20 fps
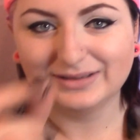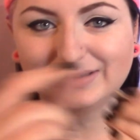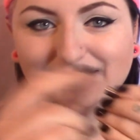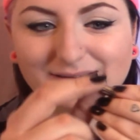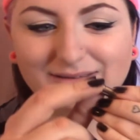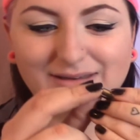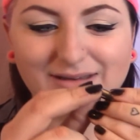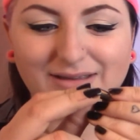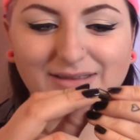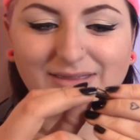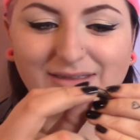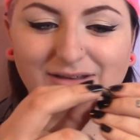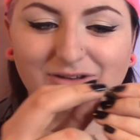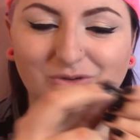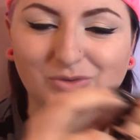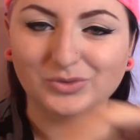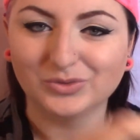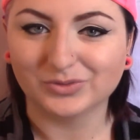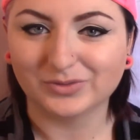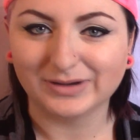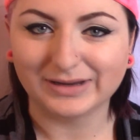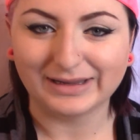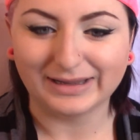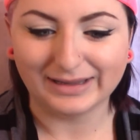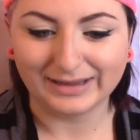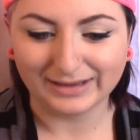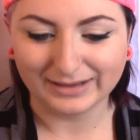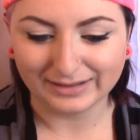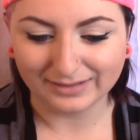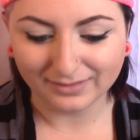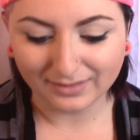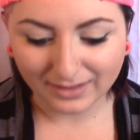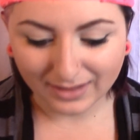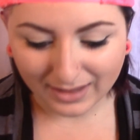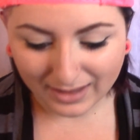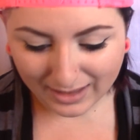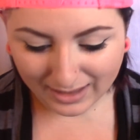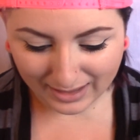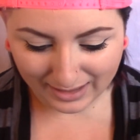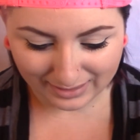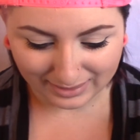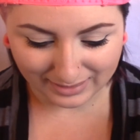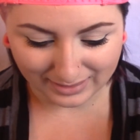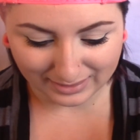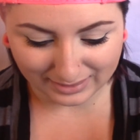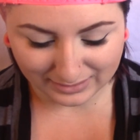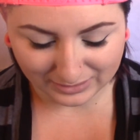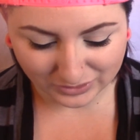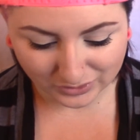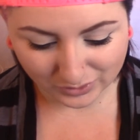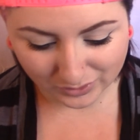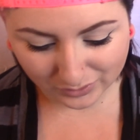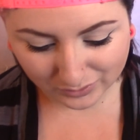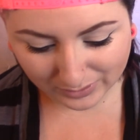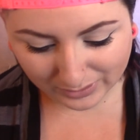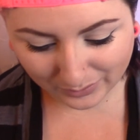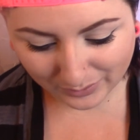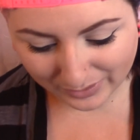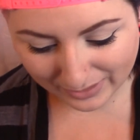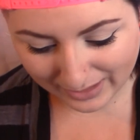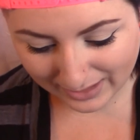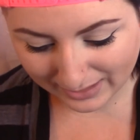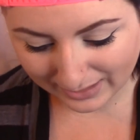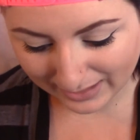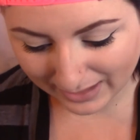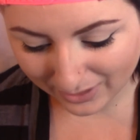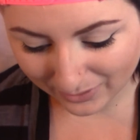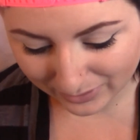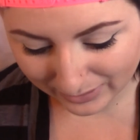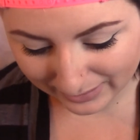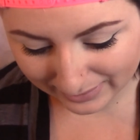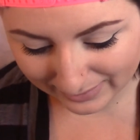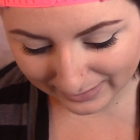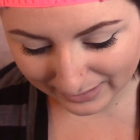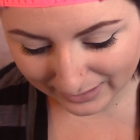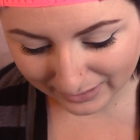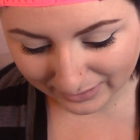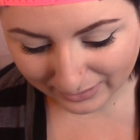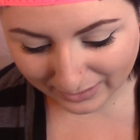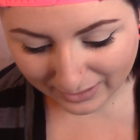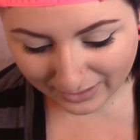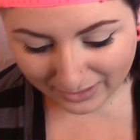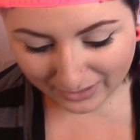stick the jewelry in, and then the jewelry will hang out in there